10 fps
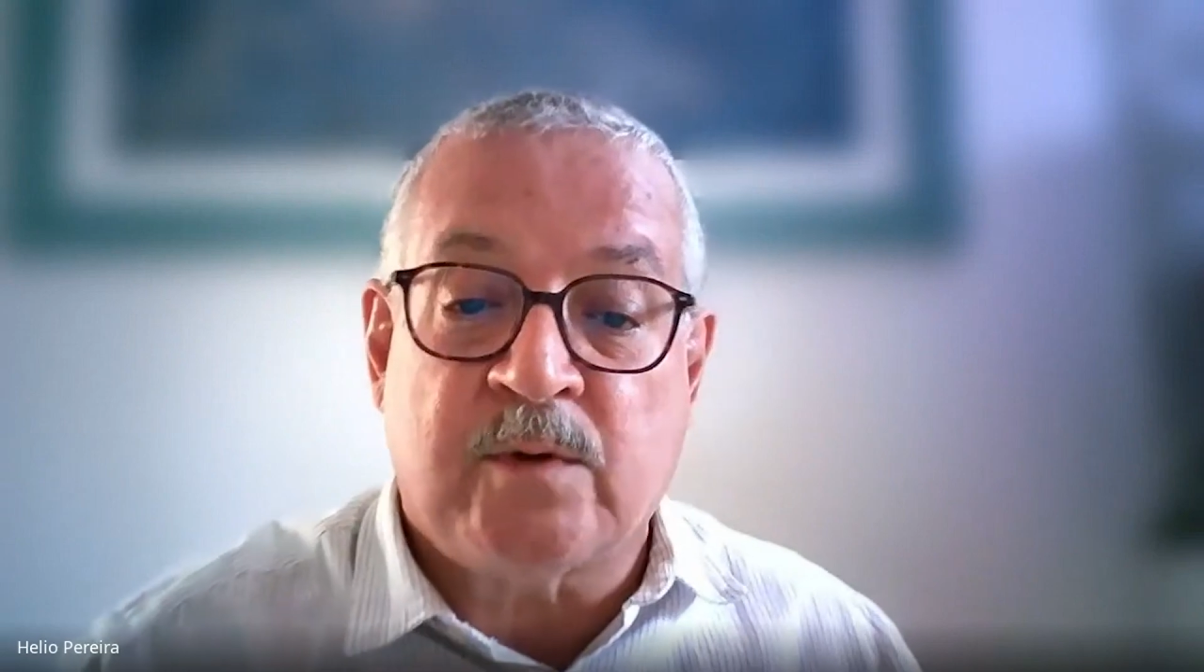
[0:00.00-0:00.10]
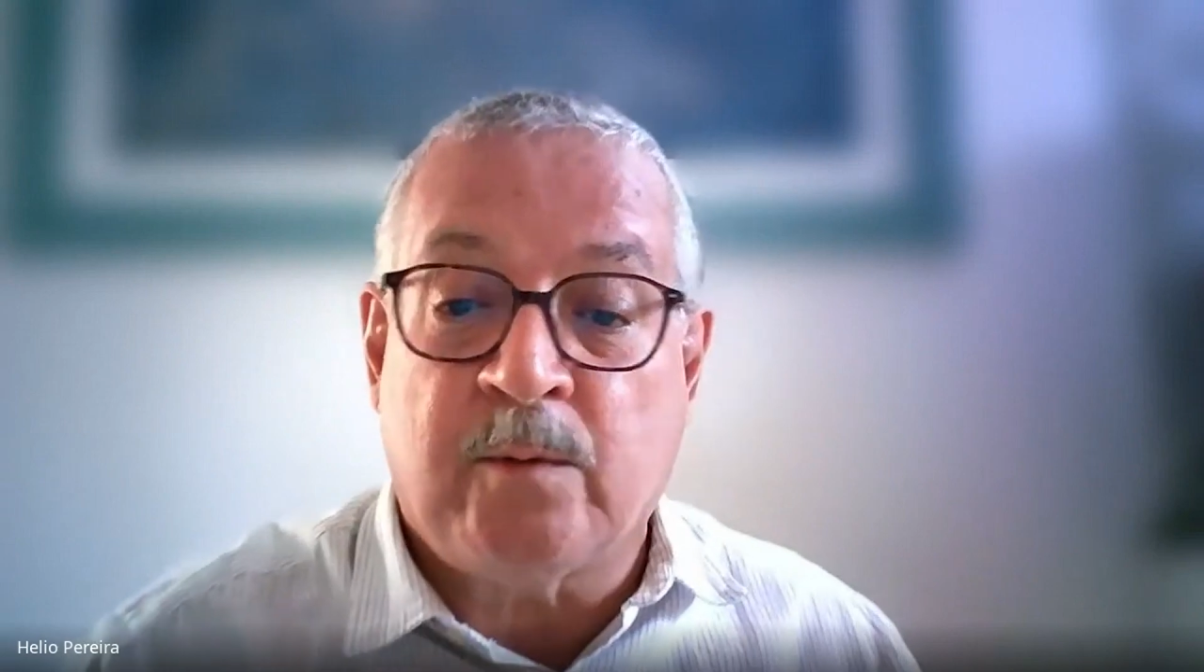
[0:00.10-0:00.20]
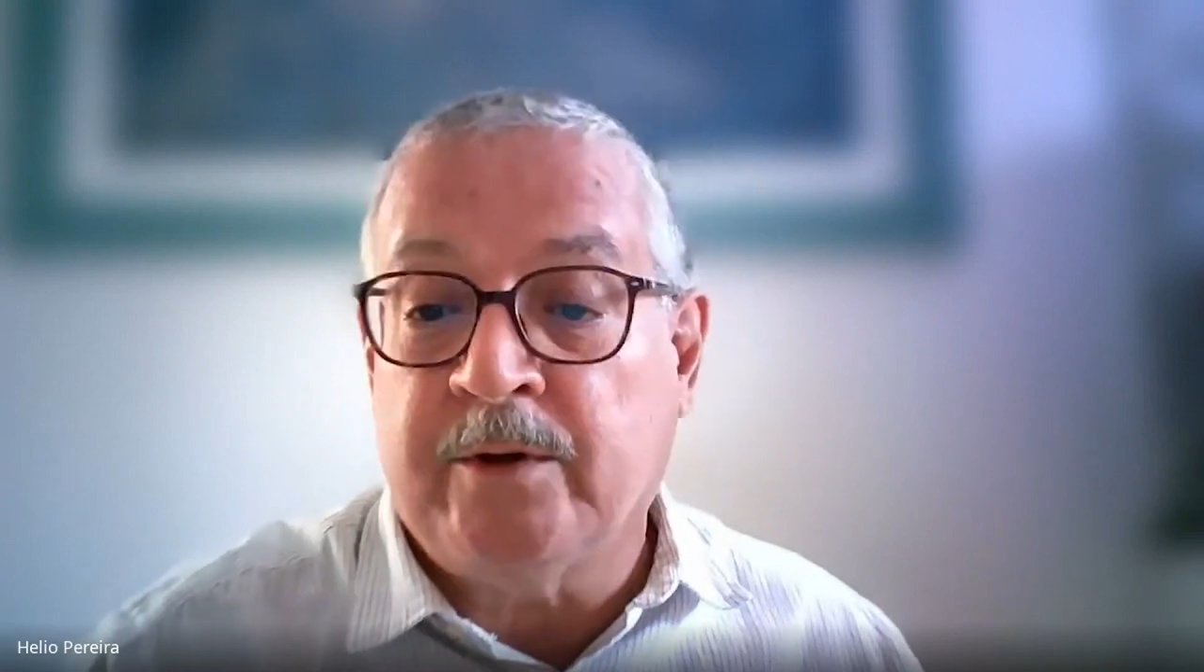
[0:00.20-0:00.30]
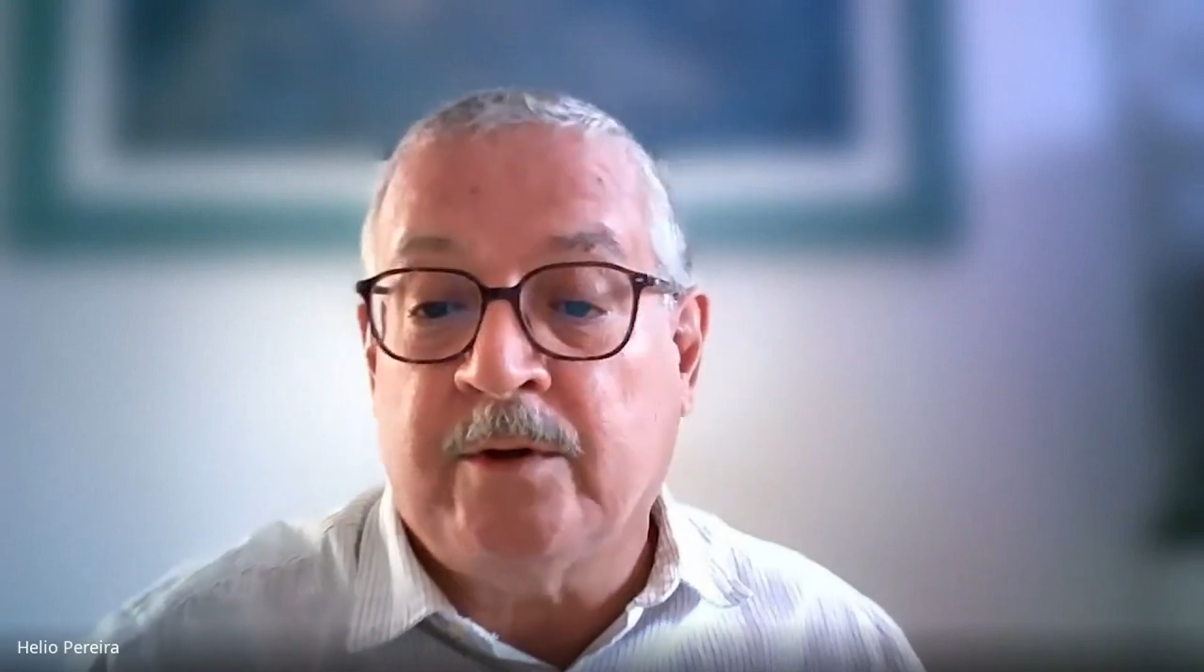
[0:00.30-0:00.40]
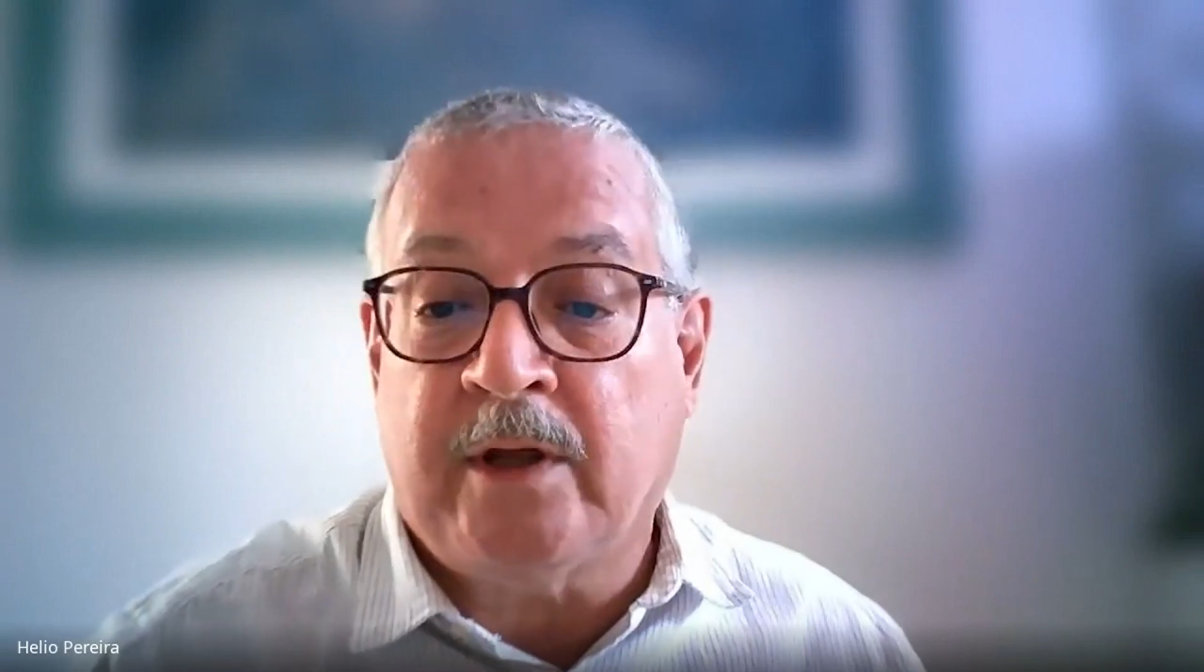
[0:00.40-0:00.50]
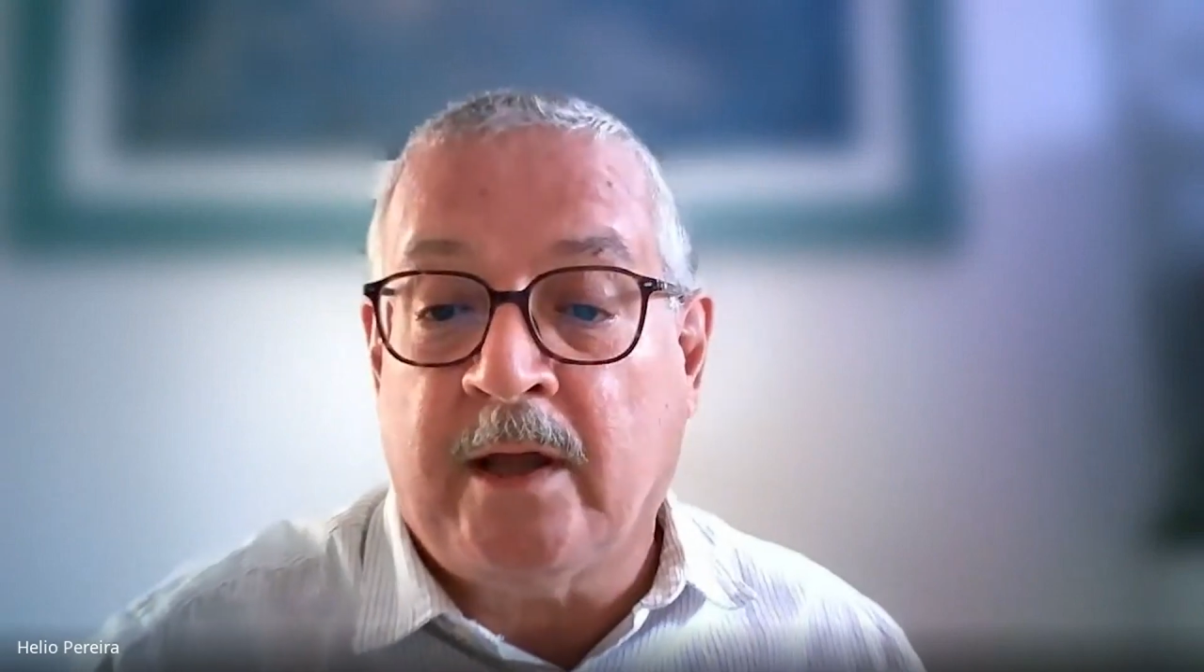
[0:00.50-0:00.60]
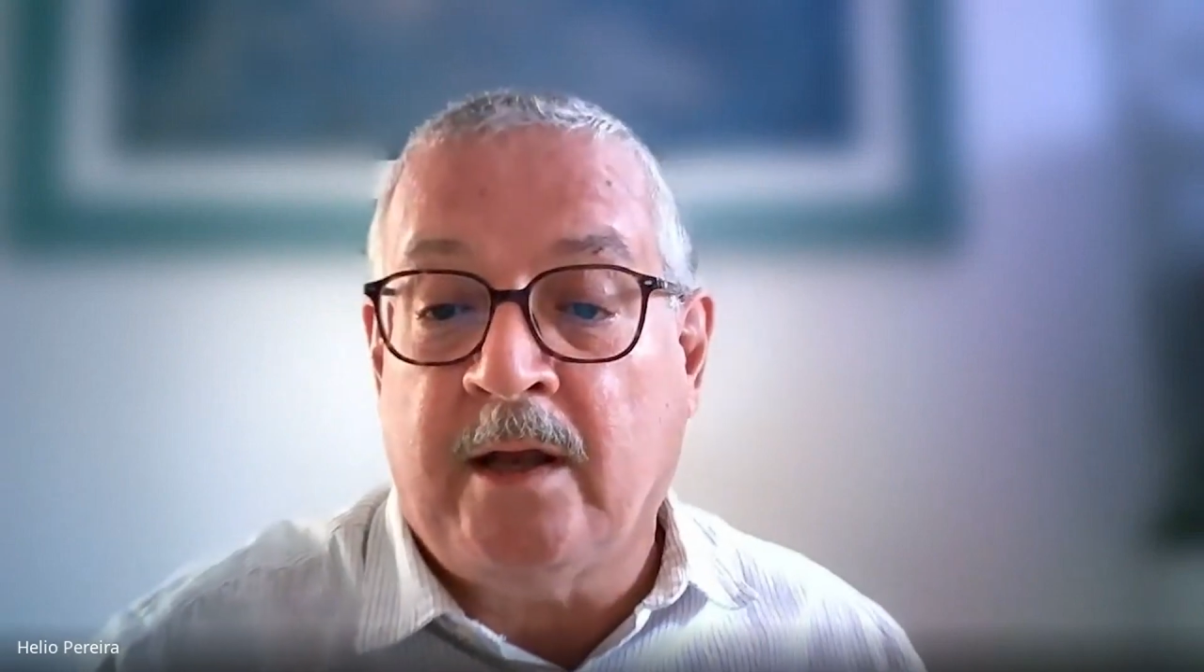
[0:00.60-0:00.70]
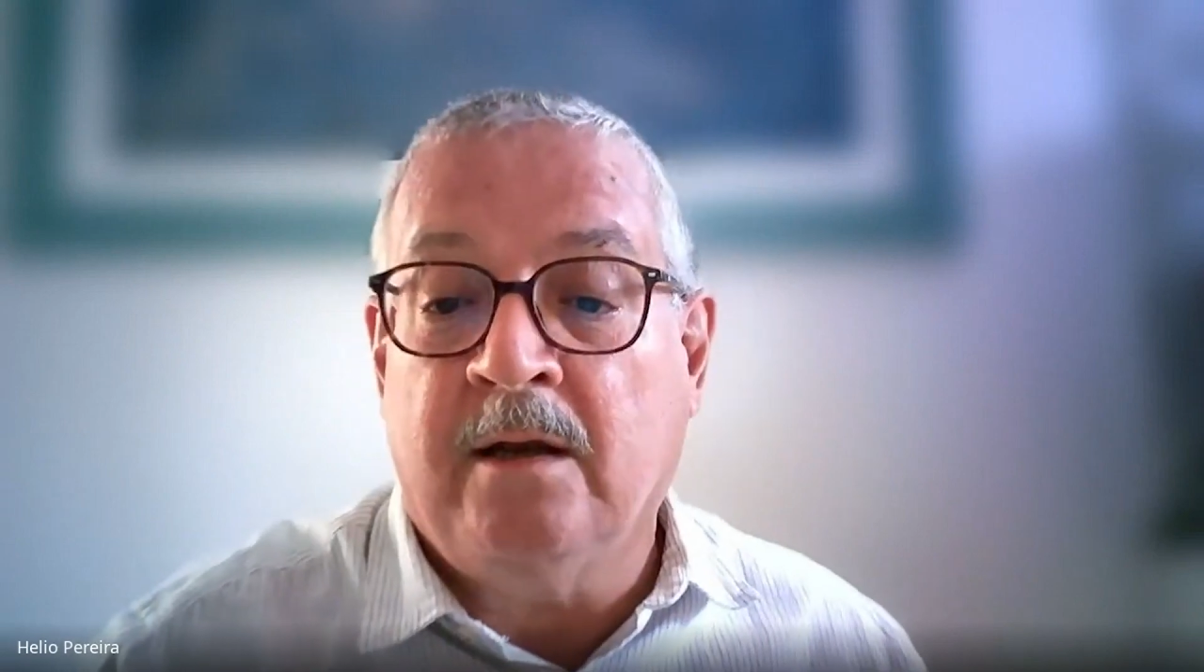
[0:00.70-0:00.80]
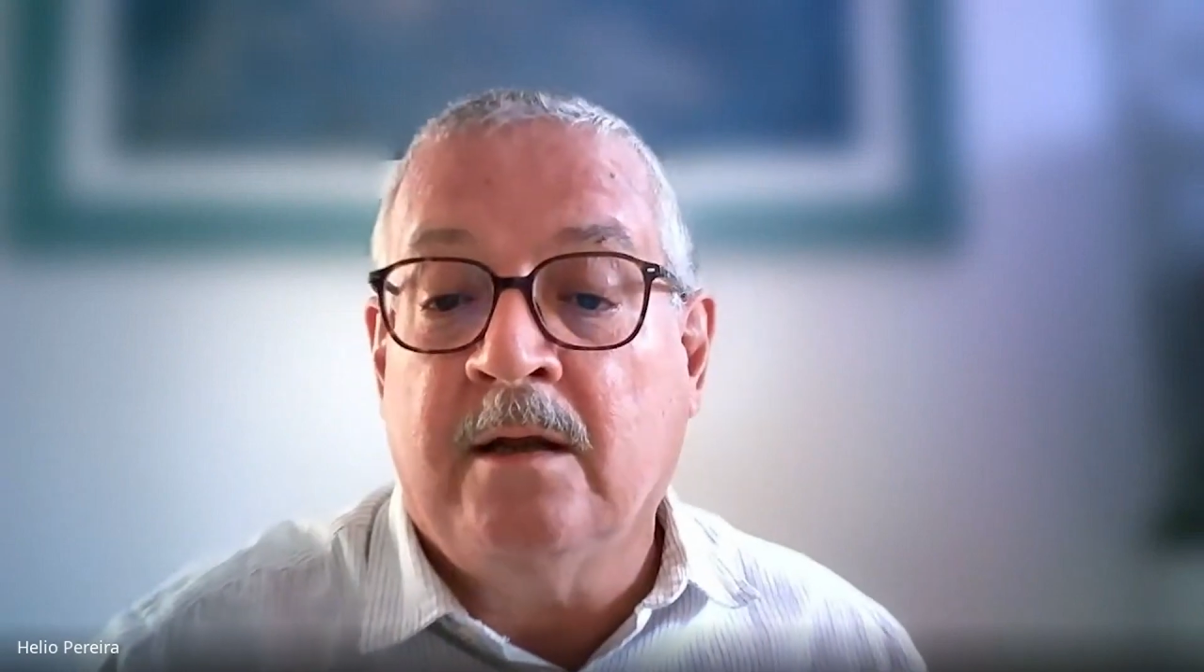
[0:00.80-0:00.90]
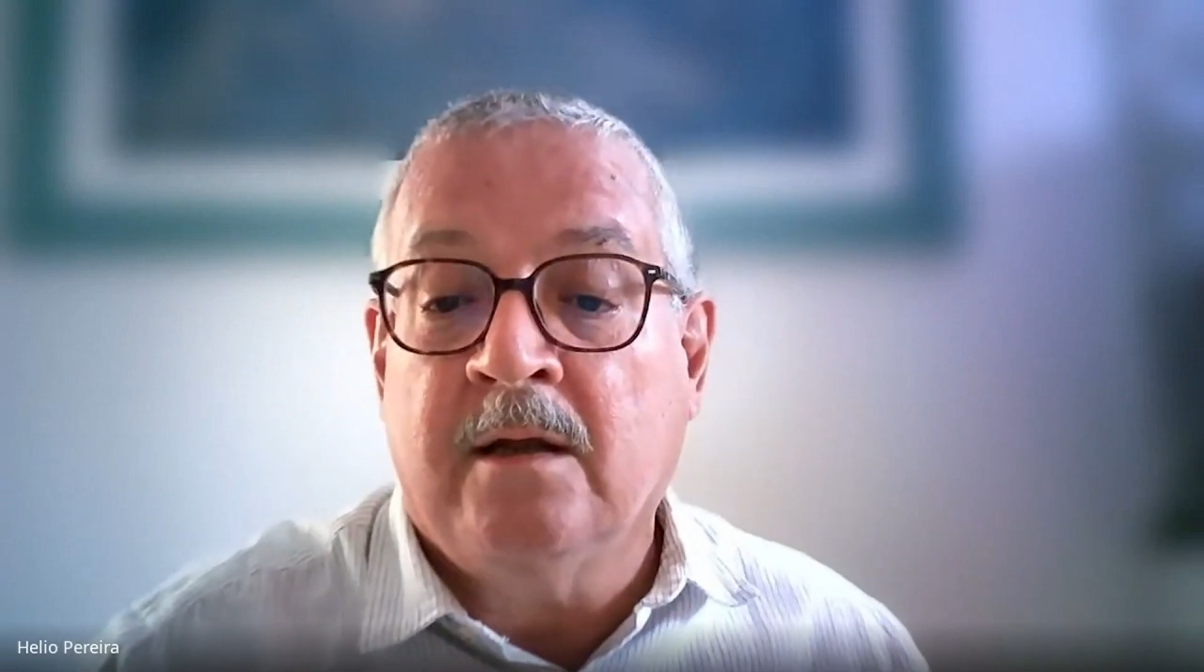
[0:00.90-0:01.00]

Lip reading: where you can